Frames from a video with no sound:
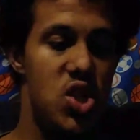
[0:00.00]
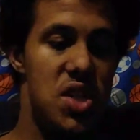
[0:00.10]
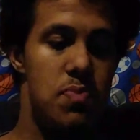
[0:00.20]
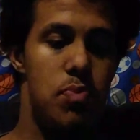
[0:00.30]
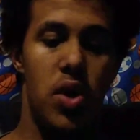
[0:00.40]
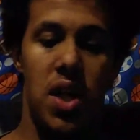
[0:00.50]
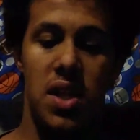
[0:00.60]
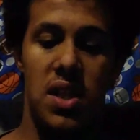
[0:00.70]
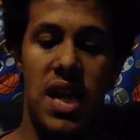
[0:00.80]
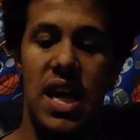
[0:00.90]
just
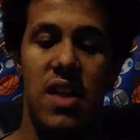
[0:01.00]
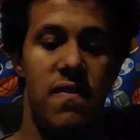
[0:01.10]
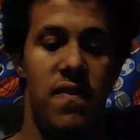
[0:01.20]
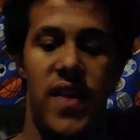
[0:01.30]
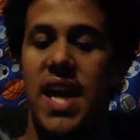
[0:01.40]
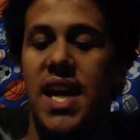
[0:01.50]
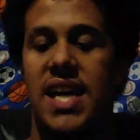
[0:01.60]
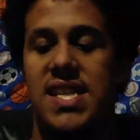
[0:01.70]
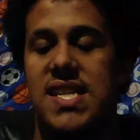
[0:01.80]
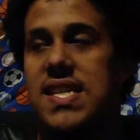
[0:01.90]
putting negative
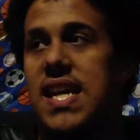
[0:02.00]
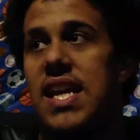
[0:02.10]
nanites